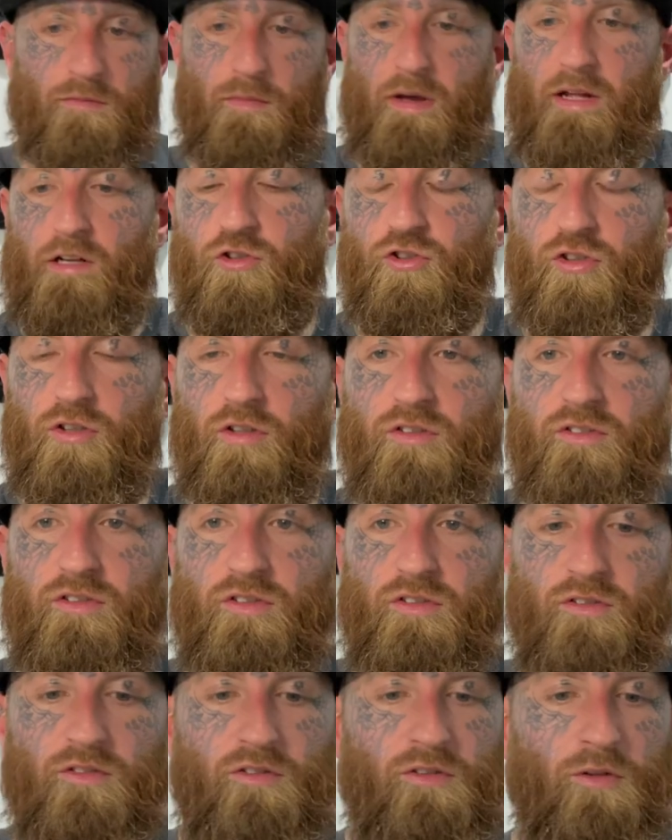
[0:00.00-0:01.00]
amount of
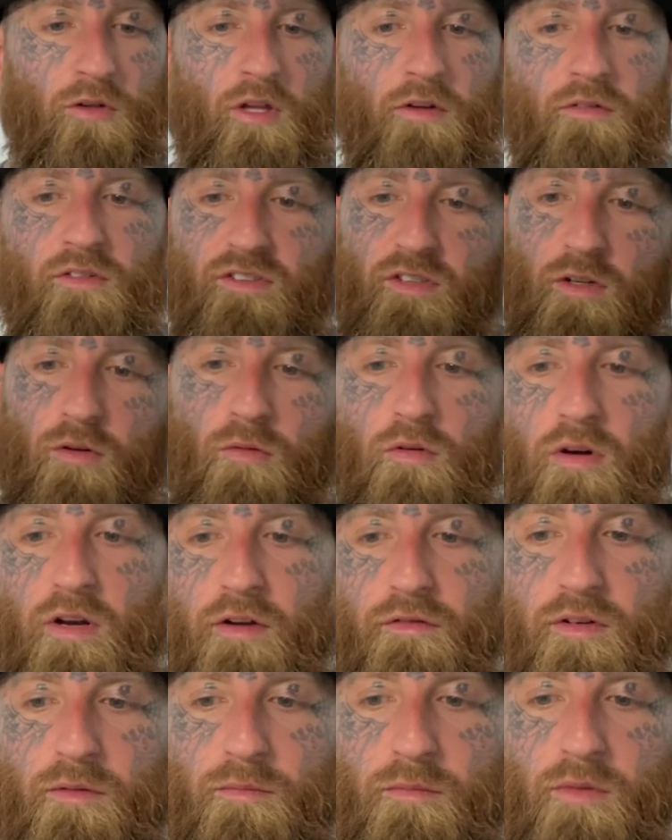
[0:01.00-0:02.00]
shirts, sold every single one
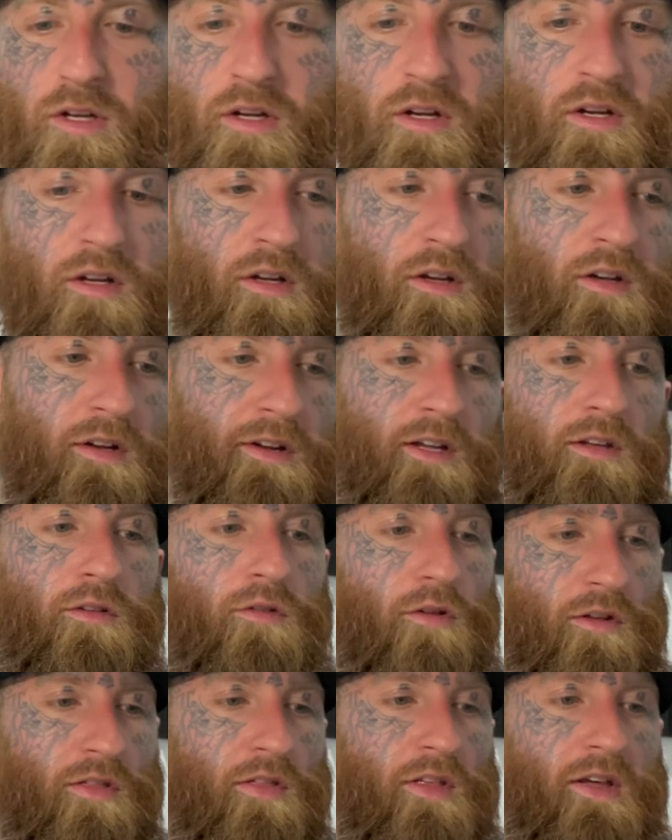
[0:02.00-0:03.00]
of them, and
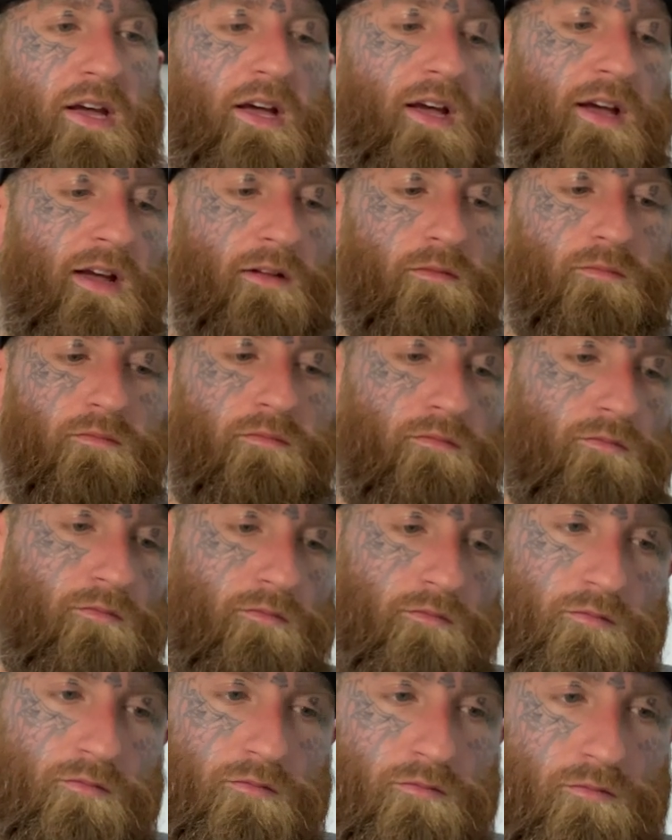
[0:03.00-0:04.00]
took that
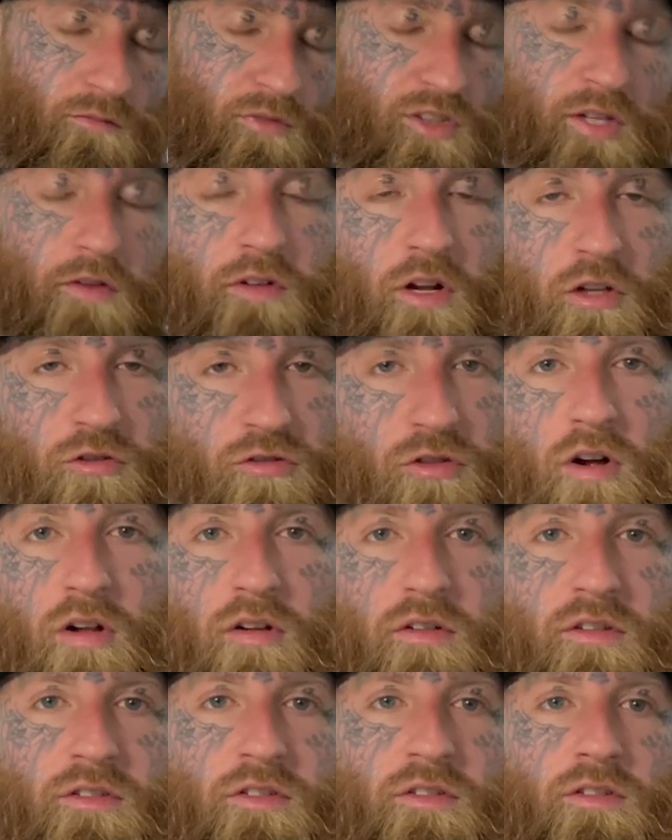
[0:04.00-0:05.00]

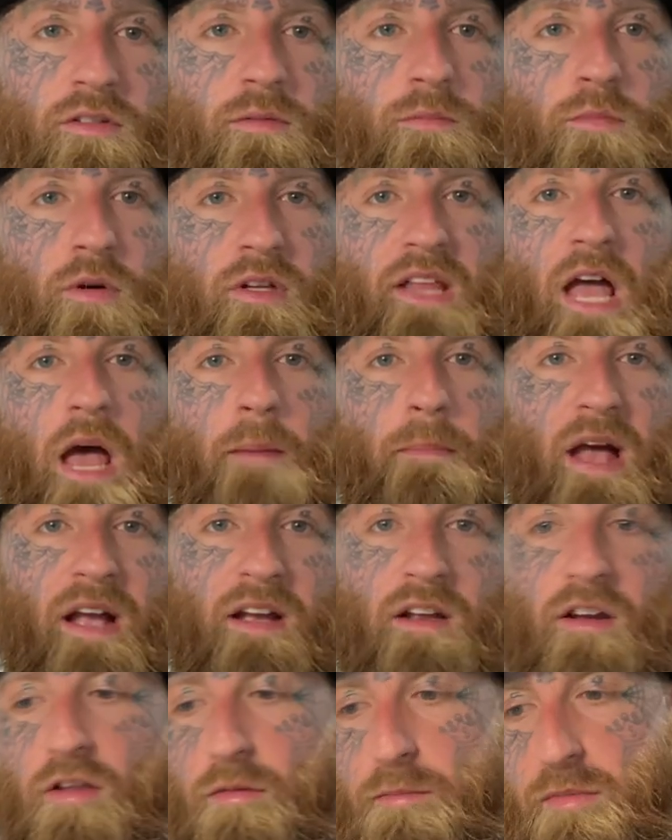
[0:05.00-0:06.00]
$700, put that
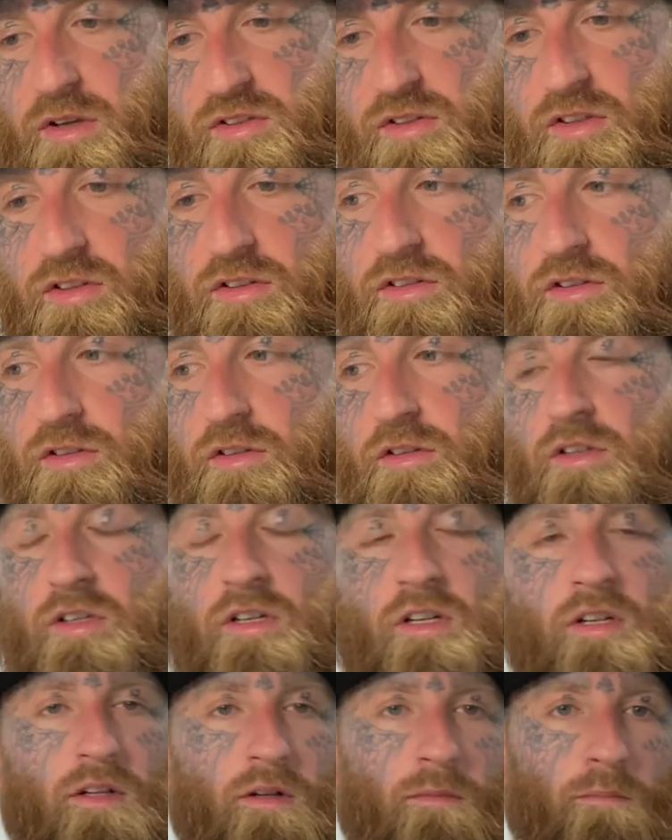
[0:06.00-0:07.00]
back into the business,
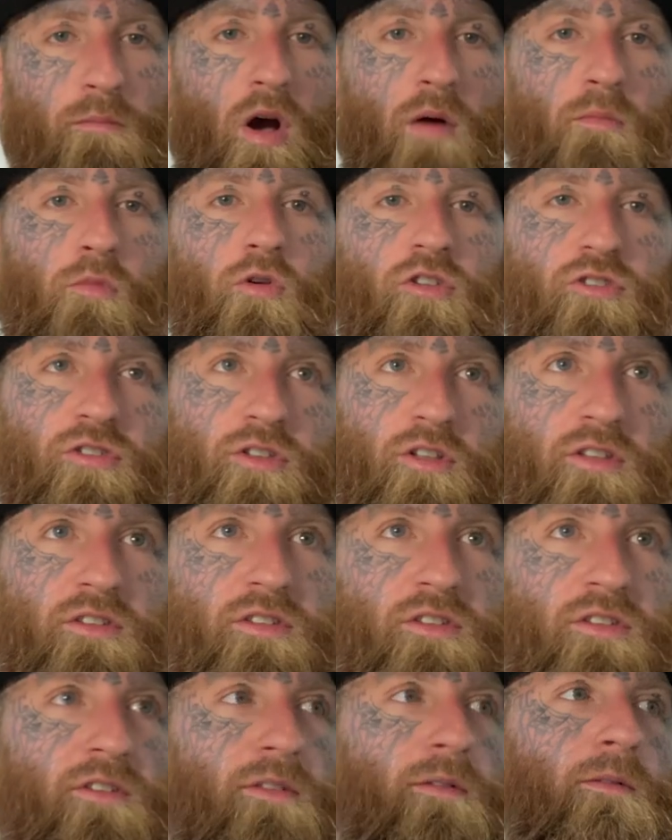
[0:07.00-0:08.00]
bought more
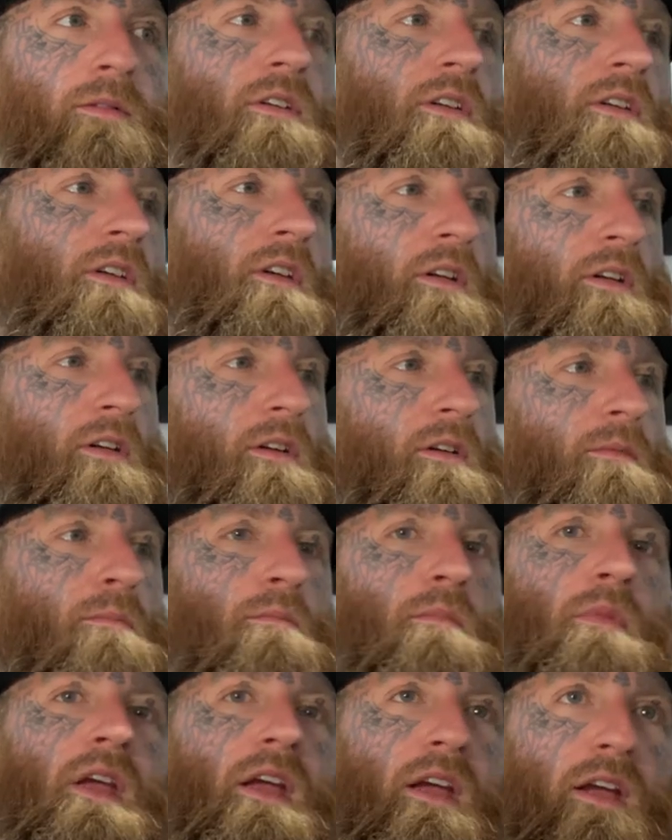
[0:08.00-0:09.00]
shirts,
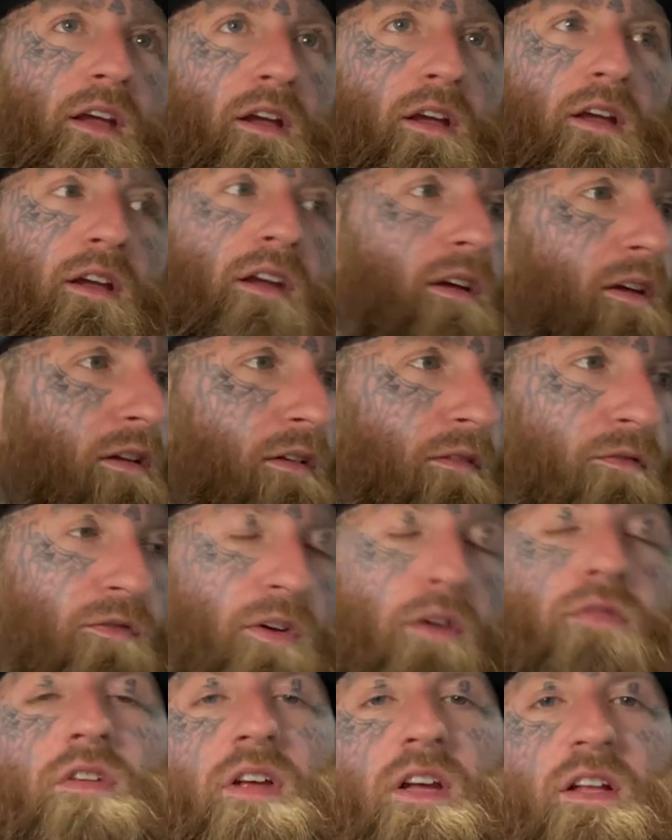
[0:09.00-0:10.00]
made
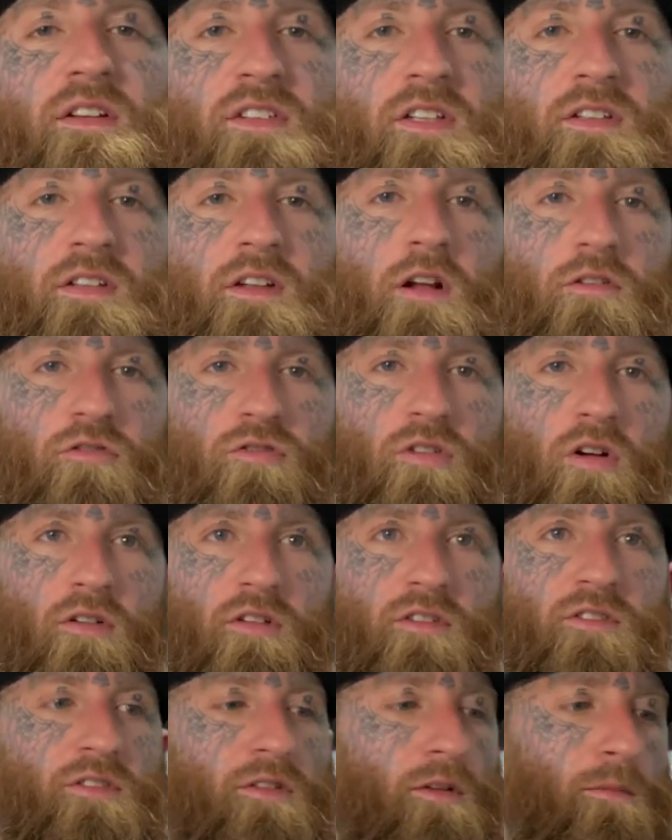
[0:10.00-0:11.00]
$1,500,
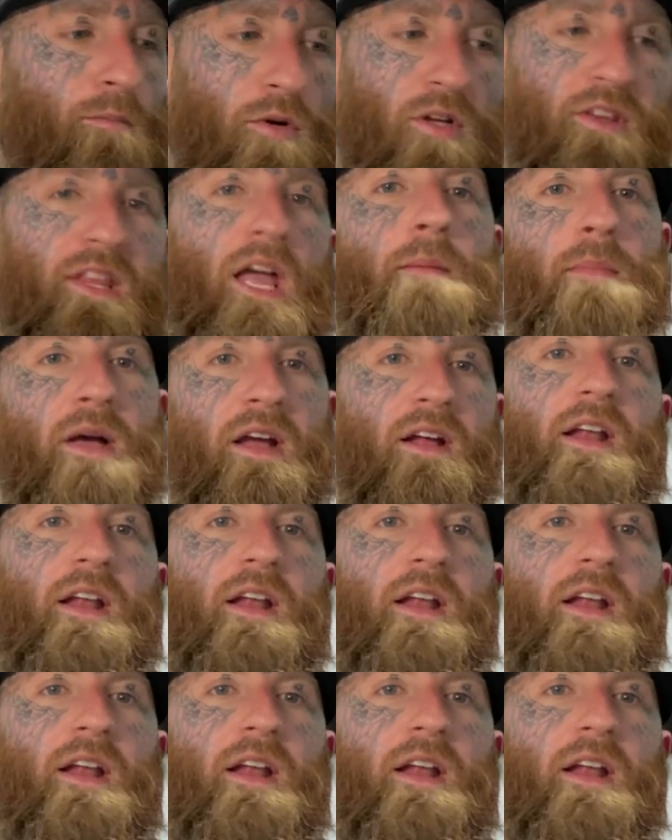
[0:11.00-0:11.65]
$1,600, put that back,